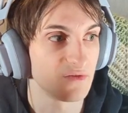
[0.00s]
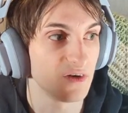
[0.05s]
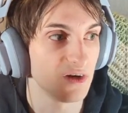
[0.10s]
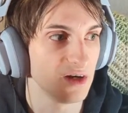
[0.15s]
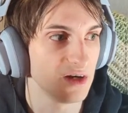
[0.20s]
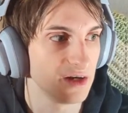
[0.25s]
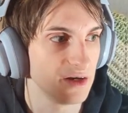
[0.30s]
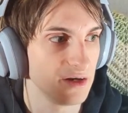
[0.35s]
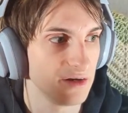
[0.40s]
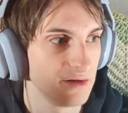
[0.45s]

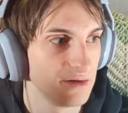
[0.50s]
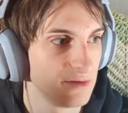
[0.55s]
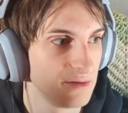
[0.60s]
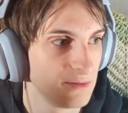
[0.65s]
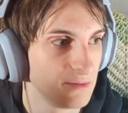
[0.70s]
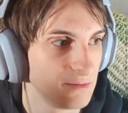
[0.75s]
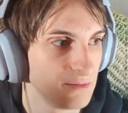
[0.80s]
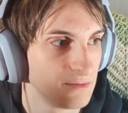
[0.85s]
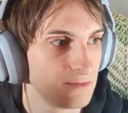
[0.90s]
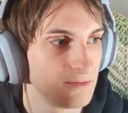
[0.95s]
fun.
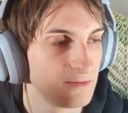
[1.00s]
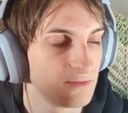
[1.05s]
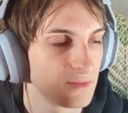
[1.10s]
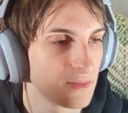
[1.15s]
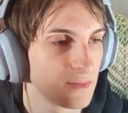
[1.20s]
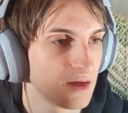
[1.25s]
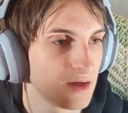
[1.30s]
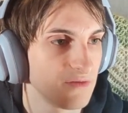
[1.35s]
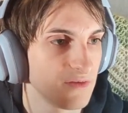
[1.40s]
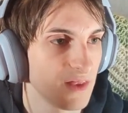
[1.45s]

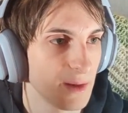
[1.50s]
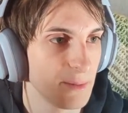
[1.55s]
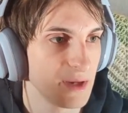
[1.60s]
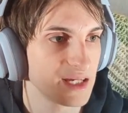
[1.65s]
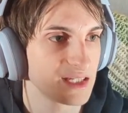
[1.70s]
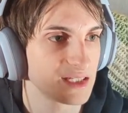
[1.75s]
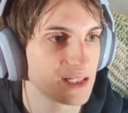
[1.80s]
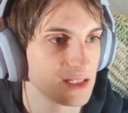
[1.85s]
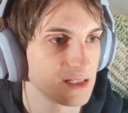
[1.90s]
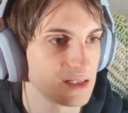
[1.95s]
If that
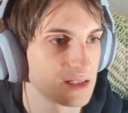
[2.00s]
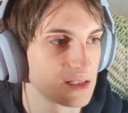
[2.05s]
makes sense.